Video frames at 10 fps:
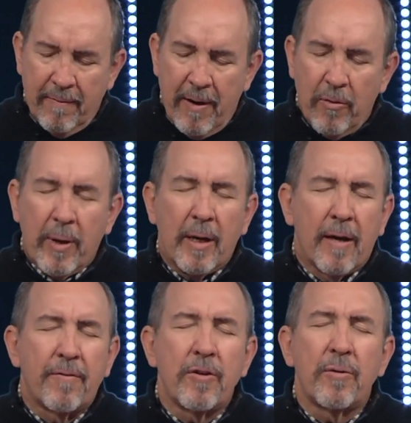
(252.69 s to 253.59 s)
Father, we
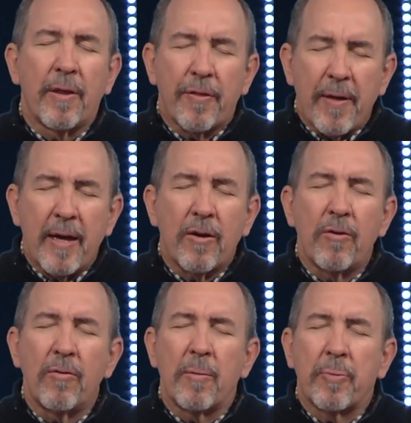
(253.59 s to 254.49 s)
love you and thank
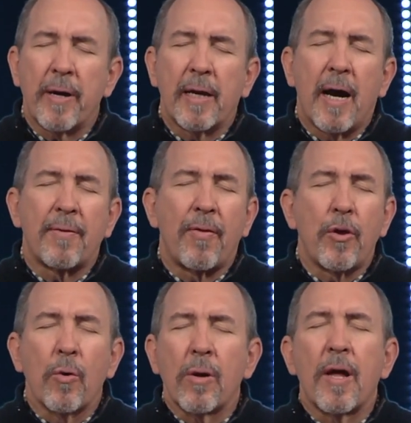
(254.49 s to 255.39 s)
you and pray, God, that
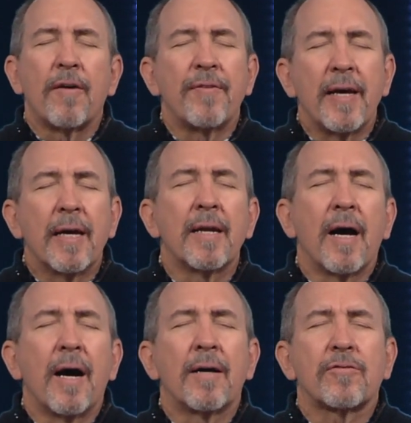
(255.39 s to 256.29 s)
your love in
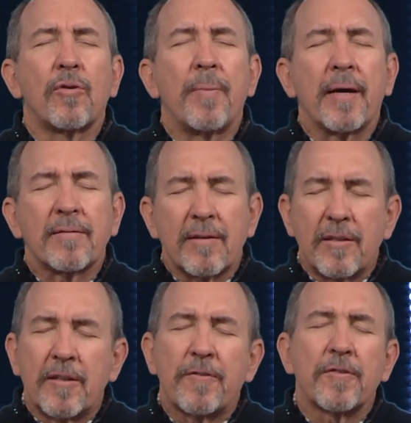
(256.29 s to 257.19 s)
us will make such
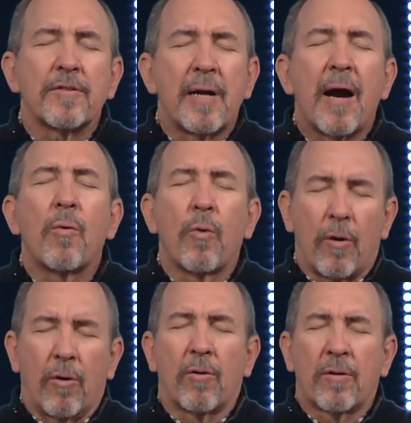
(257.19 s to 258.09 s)
a difference in our
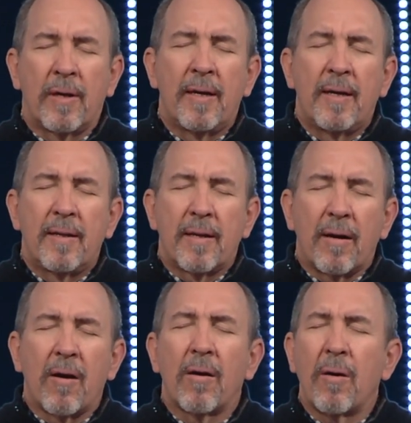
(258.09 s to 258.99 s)
world, that
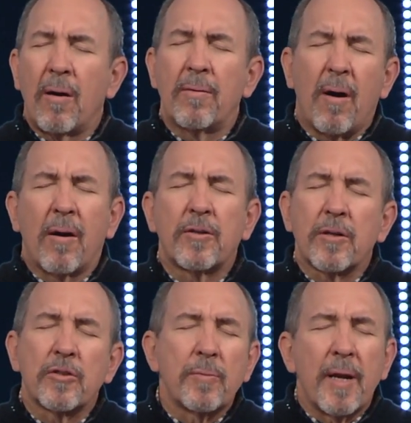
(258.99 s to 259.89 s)
our
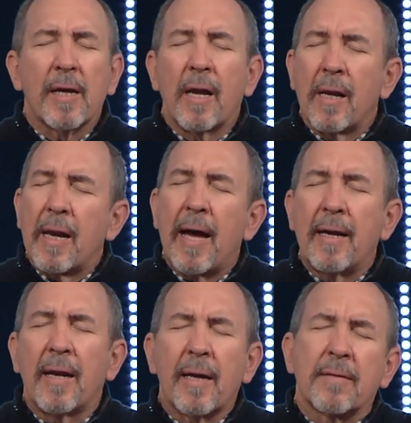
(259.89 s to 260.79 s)
church will be like a
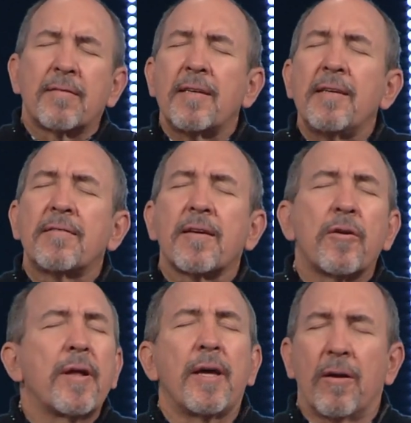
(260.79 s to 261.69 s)
light, like a city set
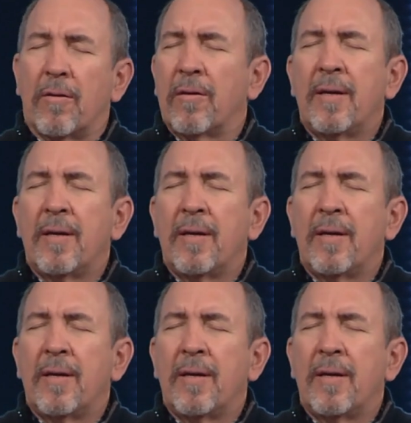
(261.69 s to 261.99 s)
on a hill,